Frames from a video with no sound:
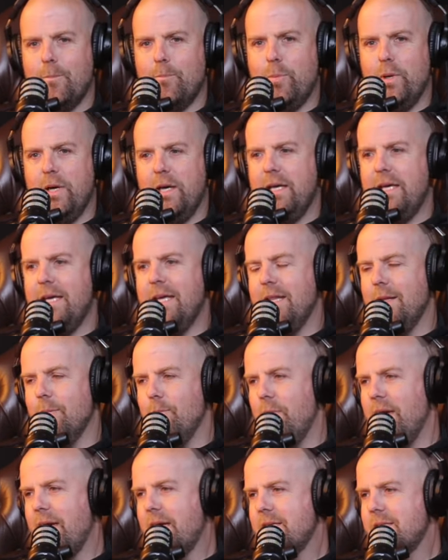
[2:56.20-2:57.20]
but in the
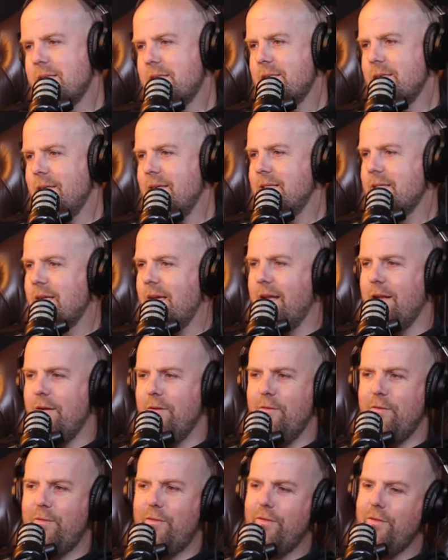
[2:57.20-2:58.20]
mix is kind
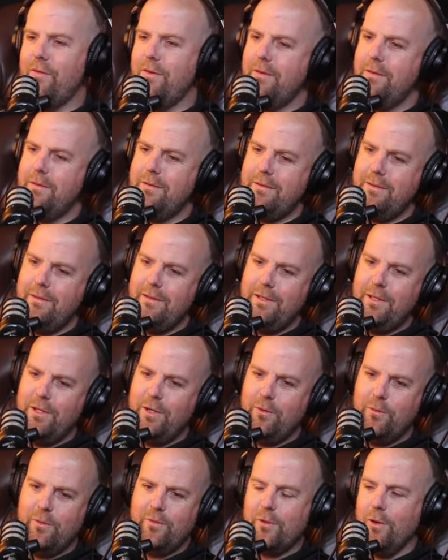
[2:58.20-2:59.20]
of, you
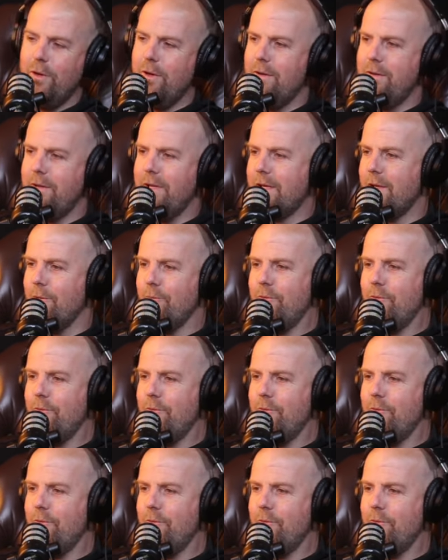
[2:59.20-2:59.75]
know, we've got like a